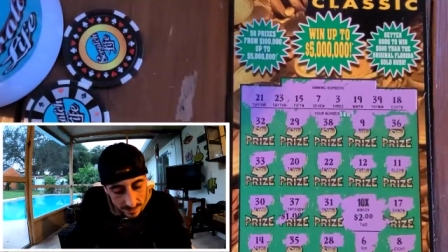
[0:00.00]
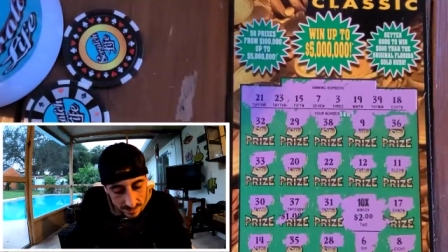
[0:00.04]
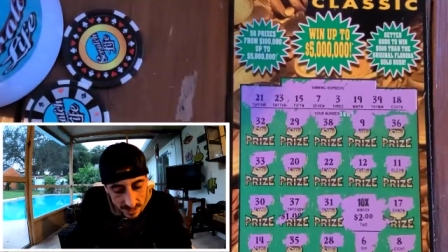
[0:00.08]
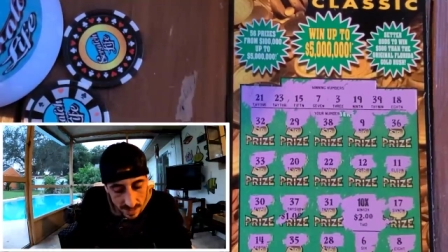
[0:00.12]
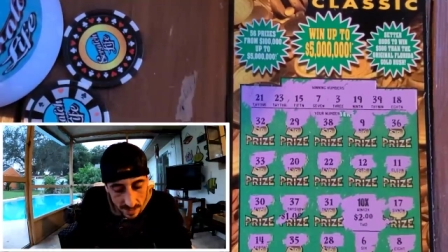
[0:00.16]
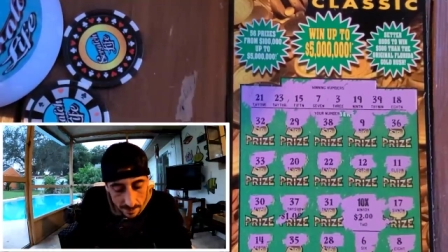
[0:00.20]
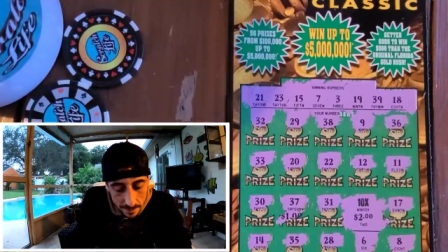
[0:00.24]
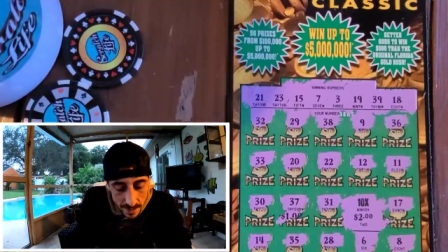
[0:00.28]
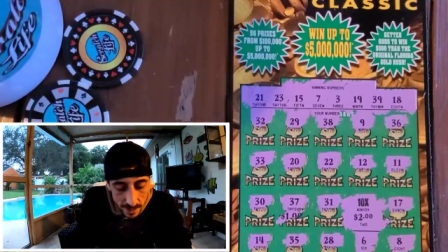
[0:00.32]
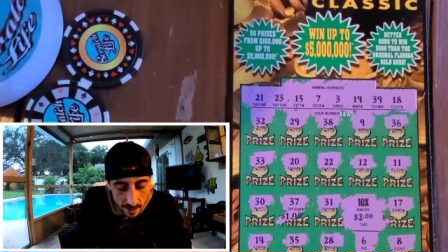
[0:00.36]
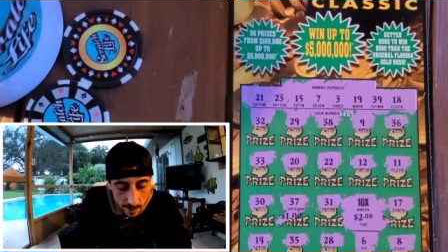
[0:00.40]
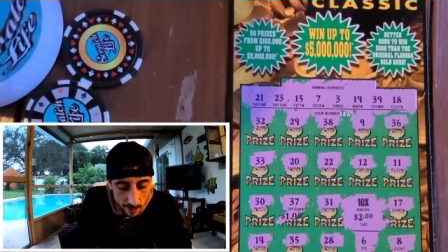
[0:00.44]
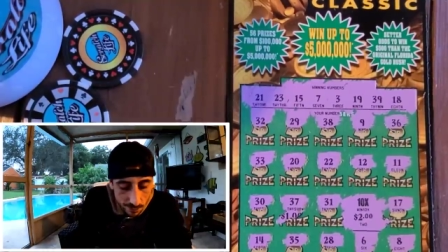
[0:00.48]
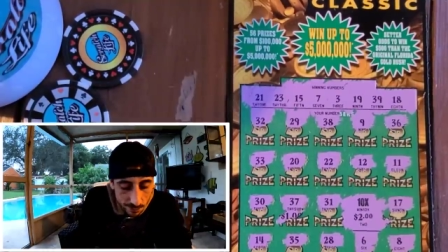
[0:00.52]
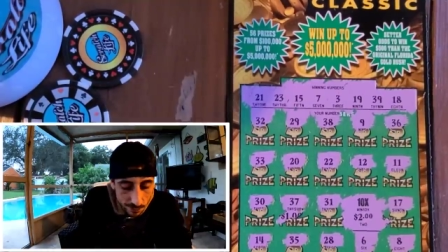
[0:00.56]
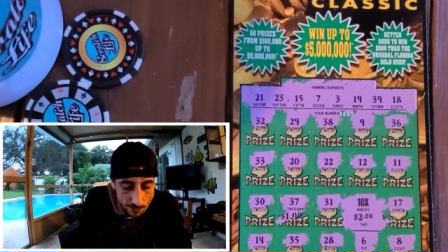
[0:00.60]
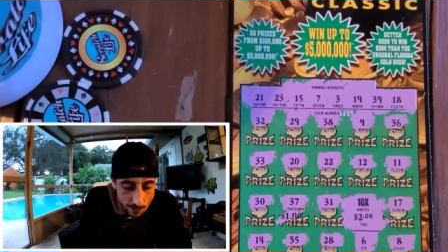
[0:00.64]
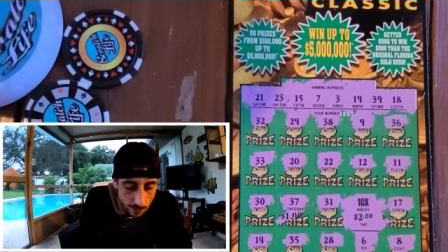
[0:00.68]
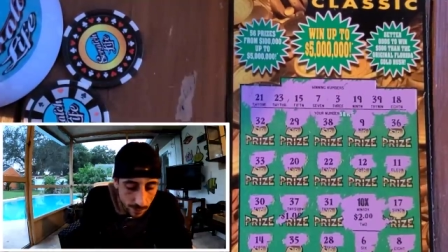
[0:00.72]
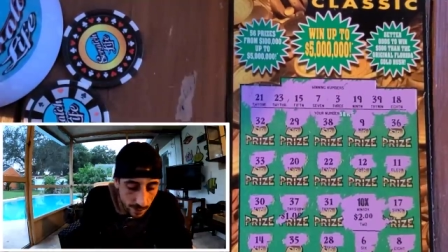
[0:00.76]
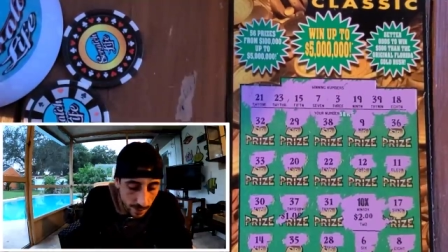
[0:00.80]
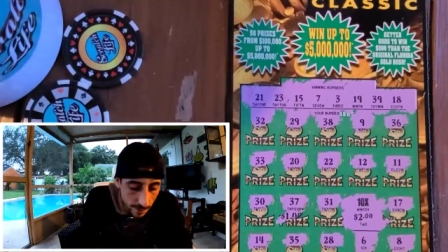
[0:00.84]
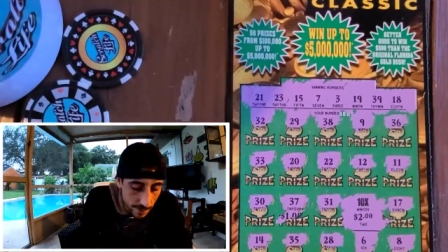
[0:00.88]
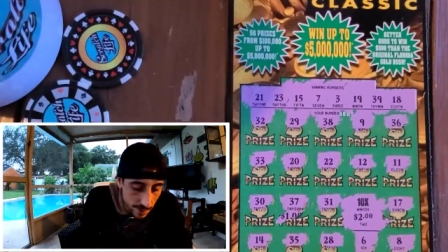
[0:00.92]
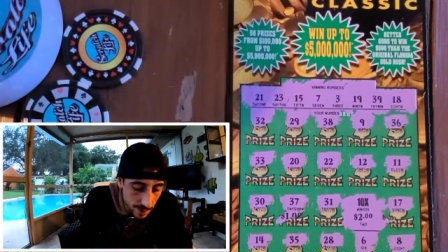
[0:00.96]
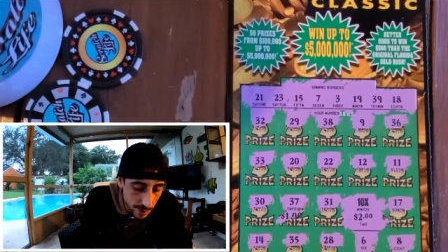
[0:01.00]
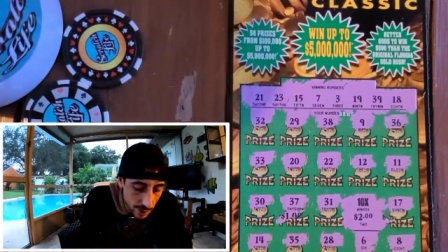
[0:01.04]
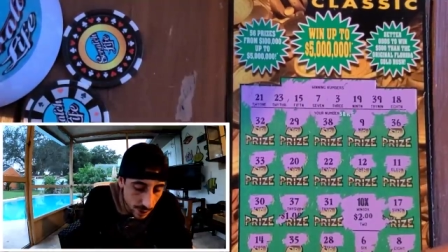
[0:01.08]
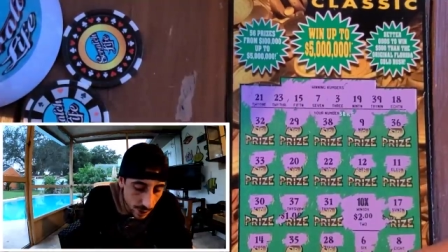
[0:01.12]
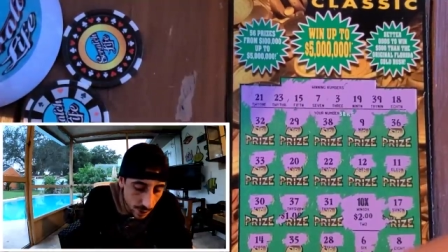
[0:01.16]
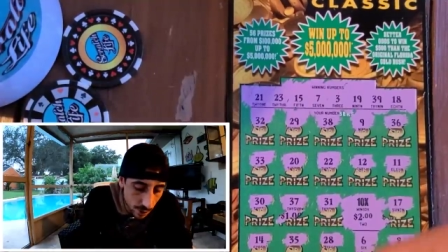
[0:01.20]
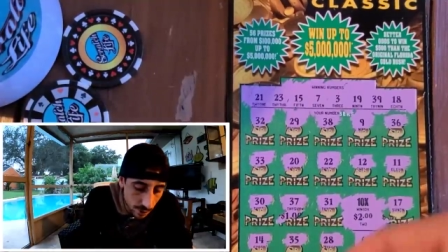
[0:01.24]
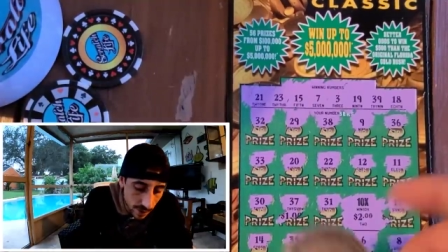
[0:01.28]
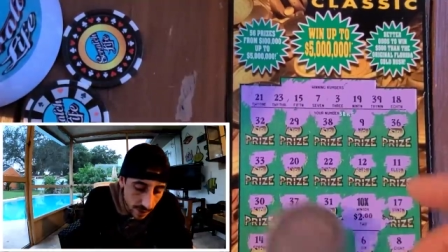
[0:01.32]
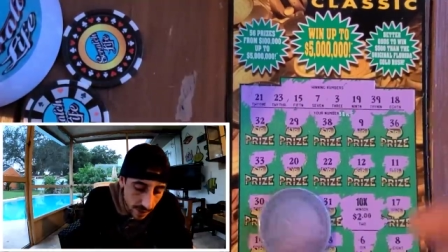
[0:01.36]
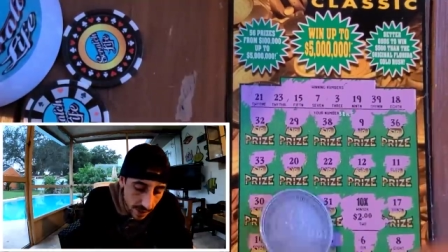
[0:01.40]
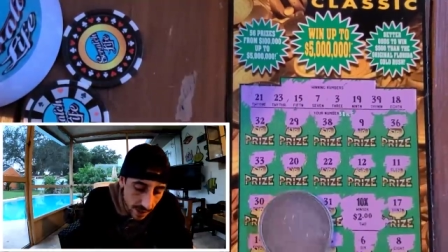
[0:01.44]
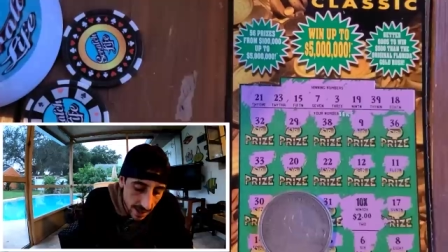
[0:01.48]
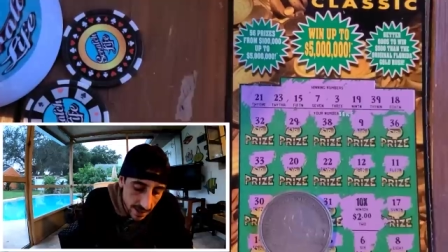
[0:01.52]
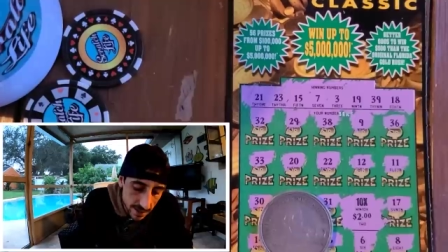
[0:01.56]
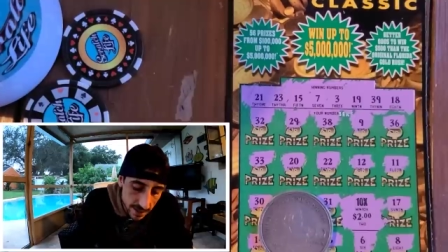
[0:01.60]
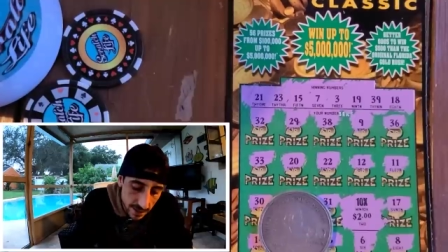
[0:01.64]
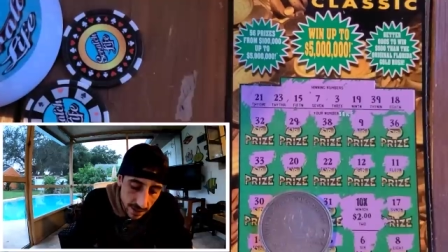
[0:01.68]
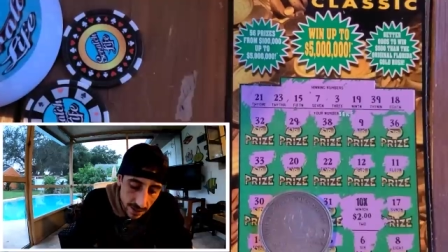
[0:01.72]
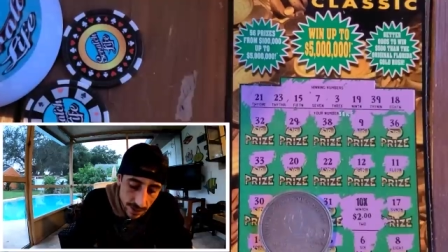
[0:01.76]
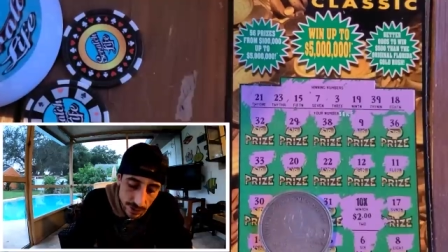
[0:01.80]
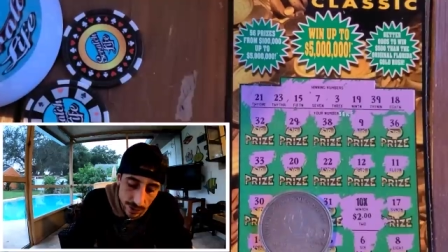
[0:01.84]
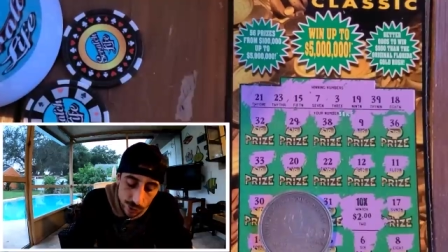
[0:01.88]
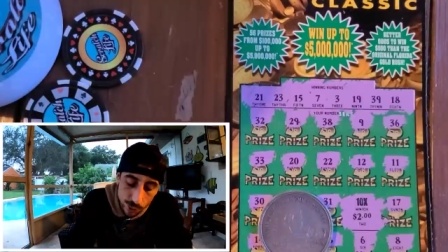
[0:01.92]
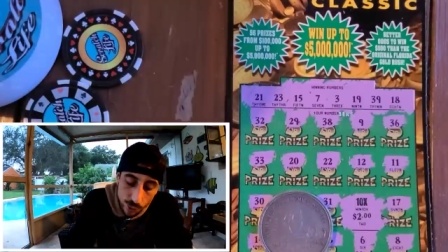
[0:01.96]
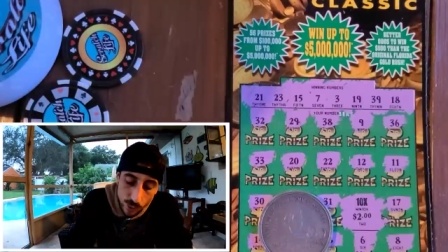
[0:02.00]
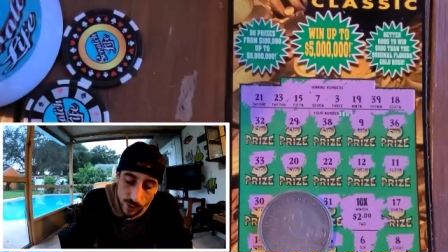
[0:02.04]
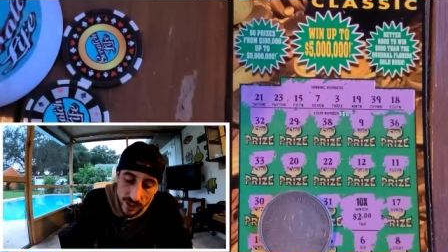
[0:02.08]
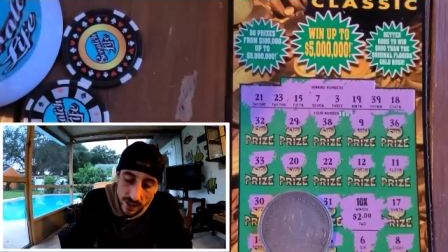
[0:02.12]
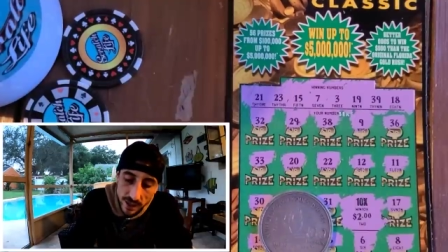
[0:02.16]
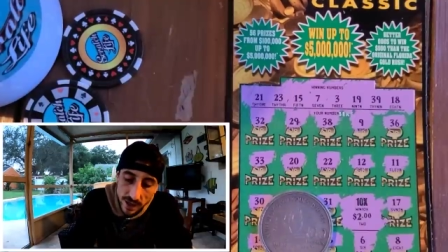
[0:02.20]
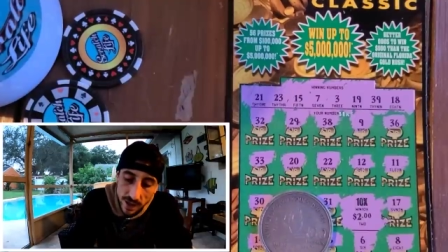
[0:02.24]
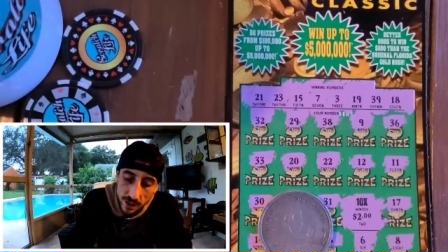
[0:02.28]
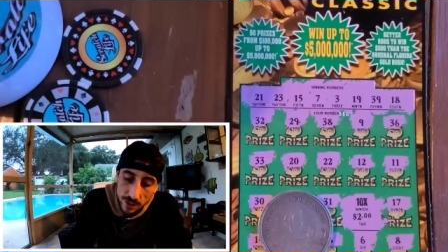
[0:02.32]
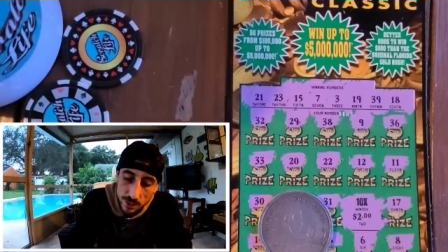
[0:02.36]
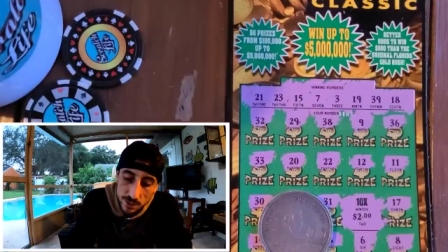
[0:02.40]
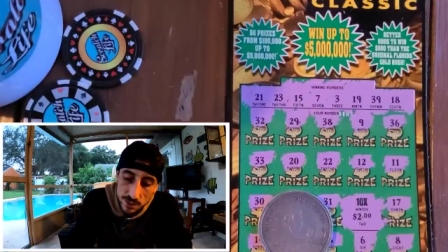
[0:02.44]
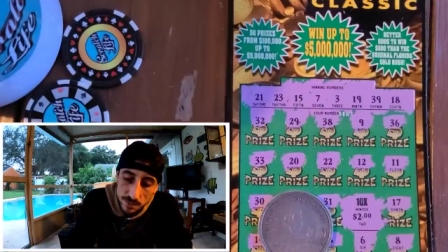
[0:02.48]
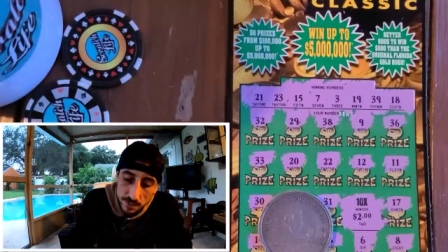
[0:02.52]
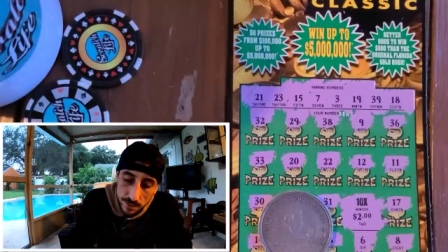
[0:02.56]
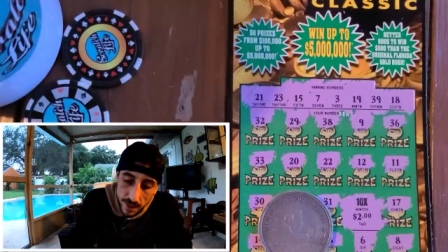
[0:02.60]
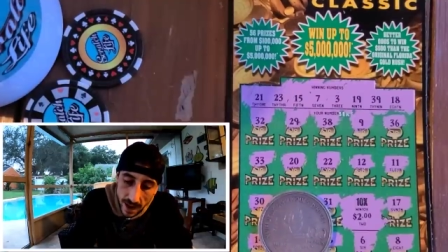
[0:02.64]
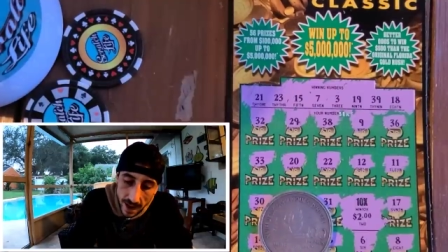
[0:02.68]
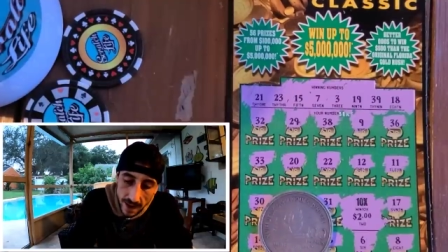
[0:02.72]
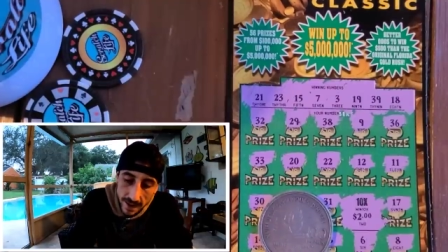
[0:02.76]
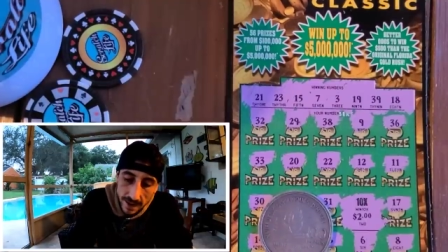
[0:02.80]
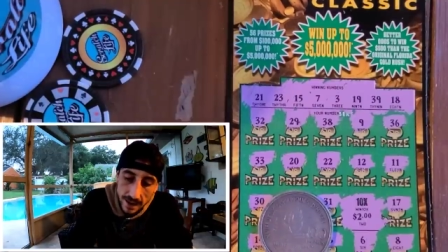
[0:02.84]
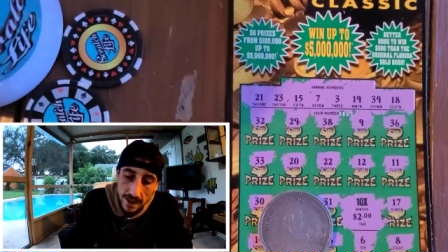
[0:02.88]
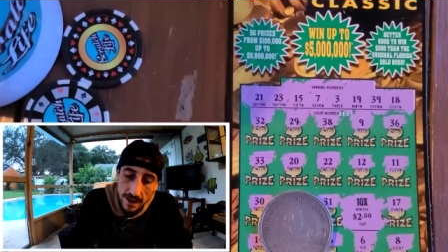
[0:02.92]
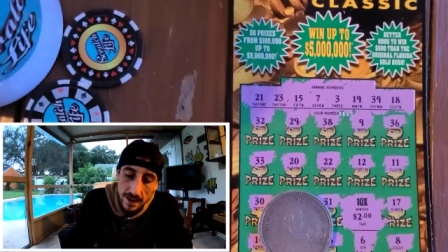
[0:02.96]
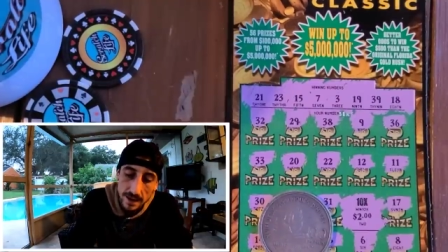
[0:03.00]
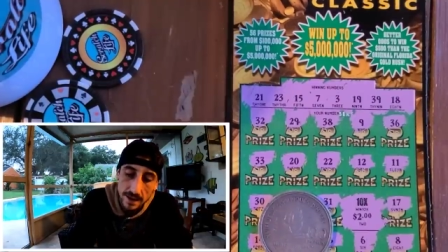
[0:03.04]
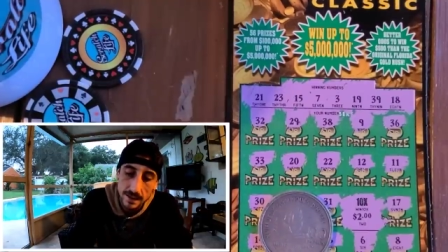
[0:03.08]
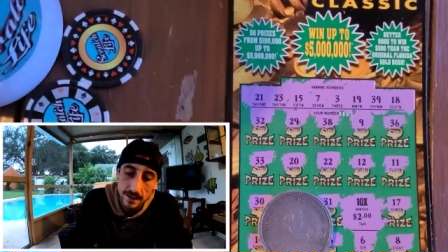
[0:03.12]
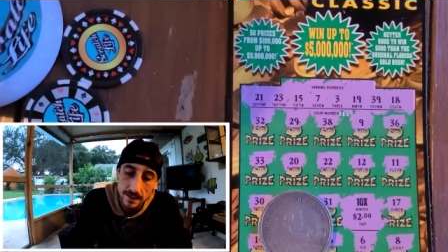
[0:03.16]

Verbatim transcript: Typical Florida, but you know what, guys? It's $20 back.